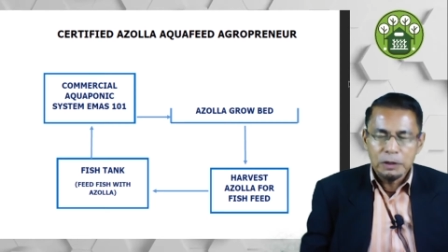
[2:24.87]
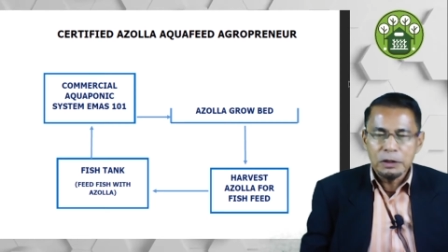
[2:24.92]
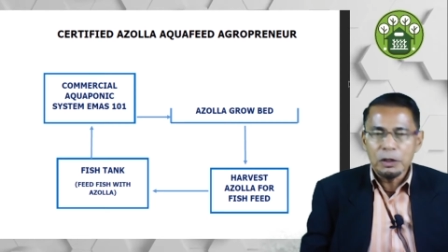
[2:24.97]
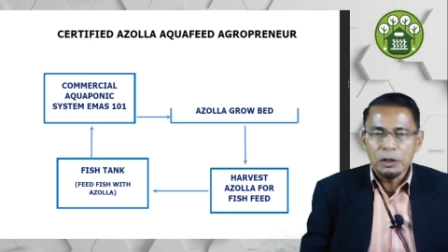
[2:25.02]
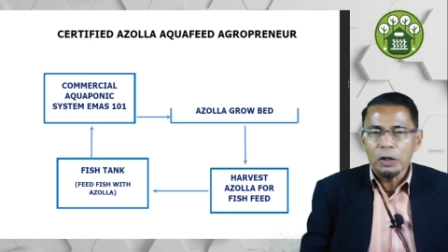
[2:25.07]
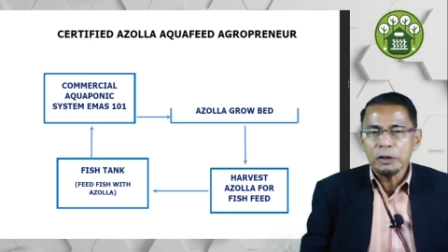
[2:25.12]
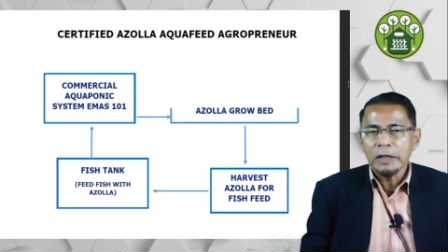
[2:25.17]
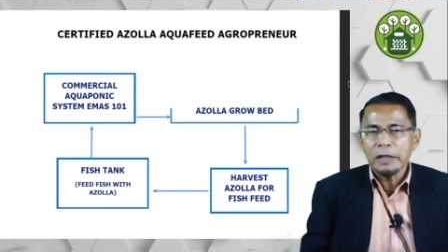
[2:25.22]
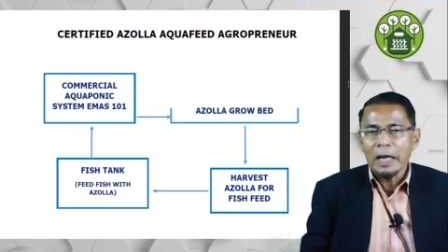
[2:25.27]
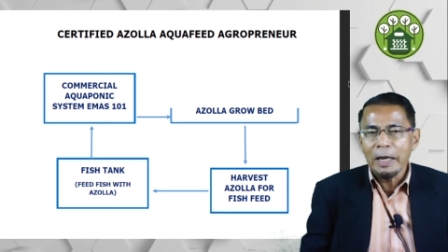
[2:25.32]

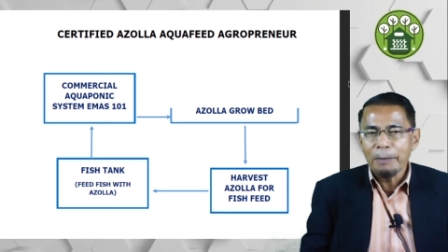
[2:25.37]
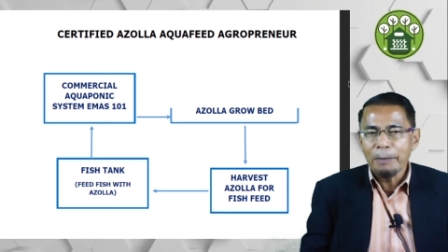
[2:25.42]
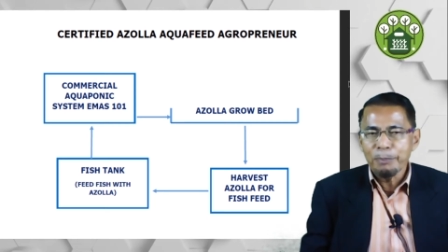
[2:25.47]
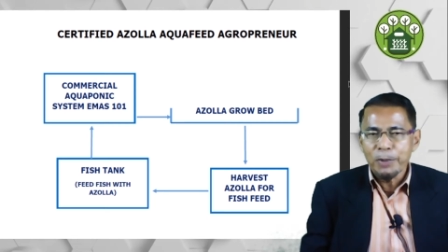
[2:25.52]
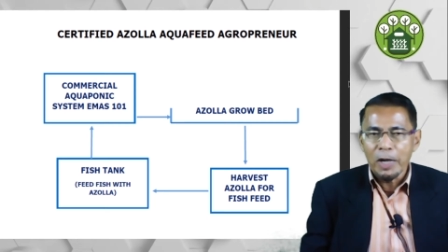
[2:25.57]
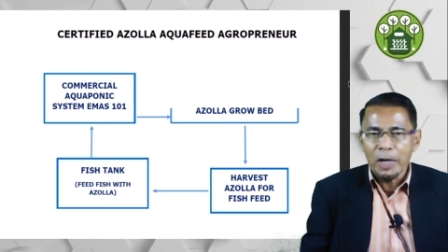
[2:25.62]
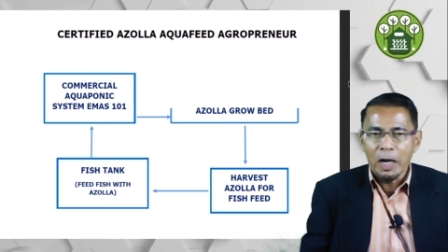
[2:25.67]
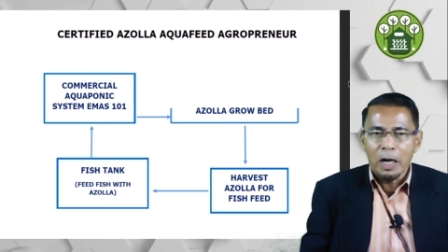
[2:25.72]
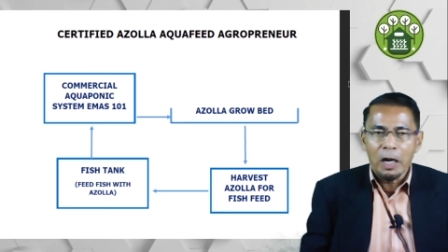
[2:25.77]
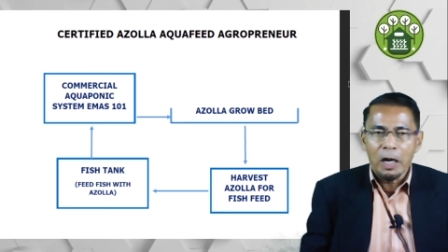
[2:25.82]
your
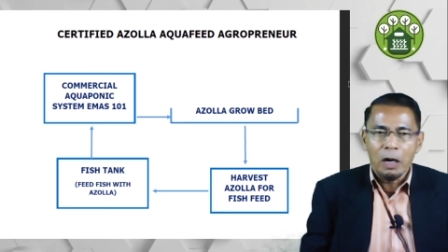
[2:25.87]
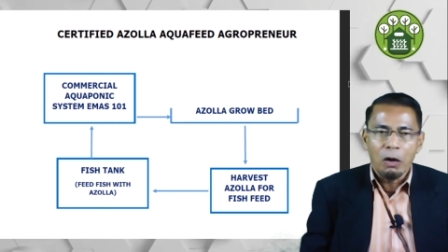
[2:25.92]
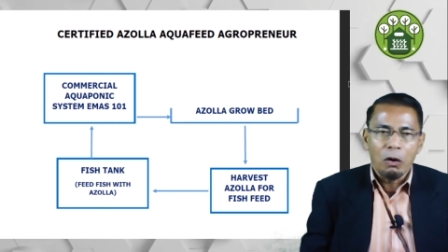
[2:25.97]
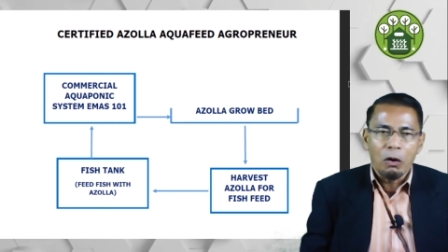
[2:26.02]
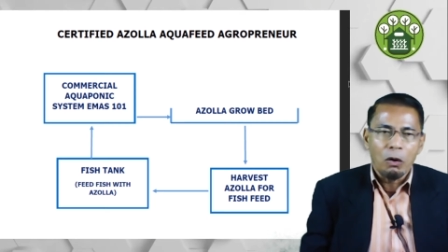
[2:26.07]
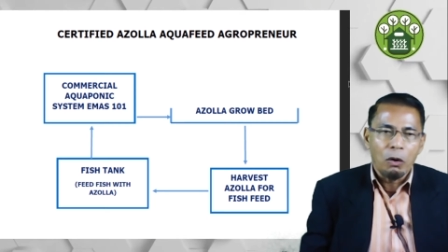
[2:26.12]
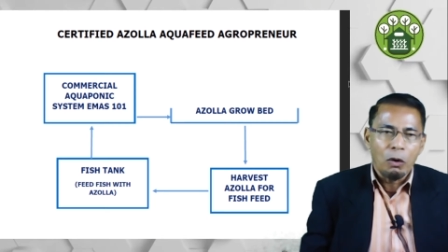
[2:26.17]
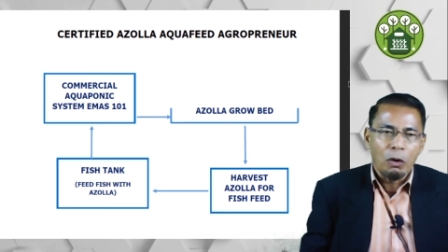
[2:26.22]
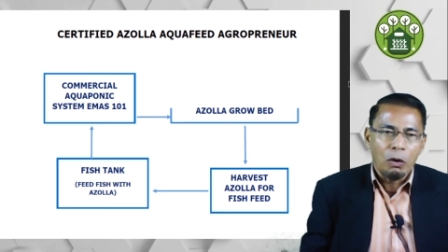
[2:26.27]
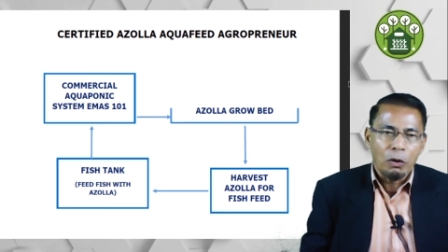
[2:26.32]
tilapia
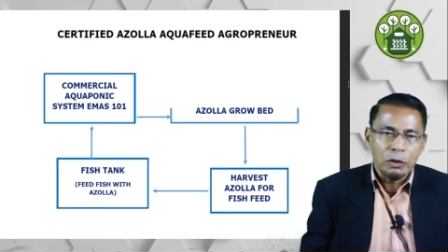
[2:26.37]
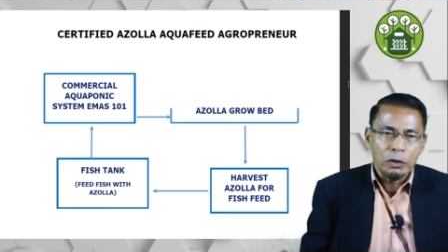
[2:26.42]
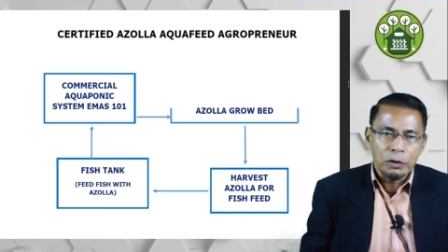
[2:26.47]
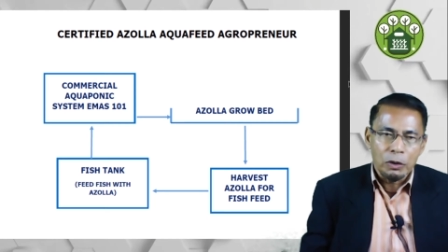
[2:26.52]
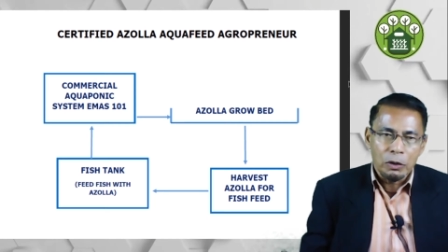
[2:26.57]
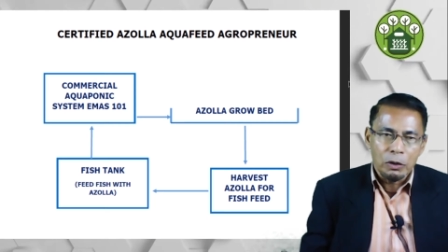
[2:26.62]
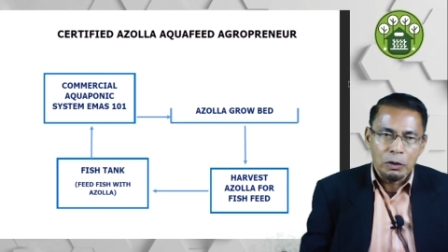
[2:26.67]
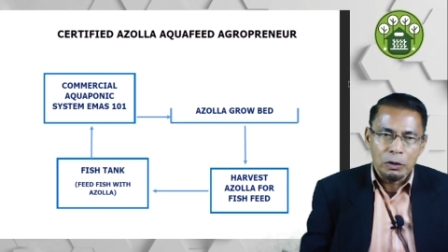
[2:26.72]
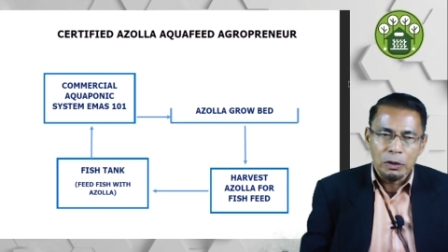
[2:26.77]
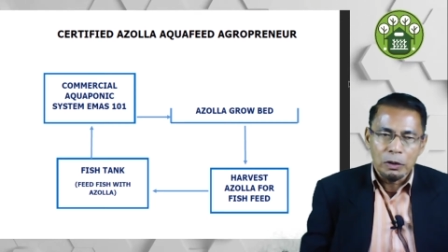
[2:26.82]
or
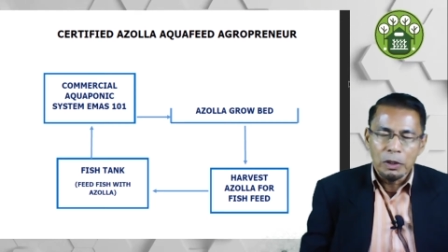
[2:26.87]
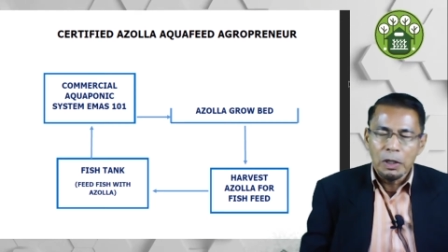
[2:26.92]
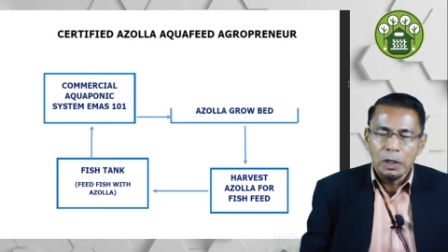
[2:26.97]
your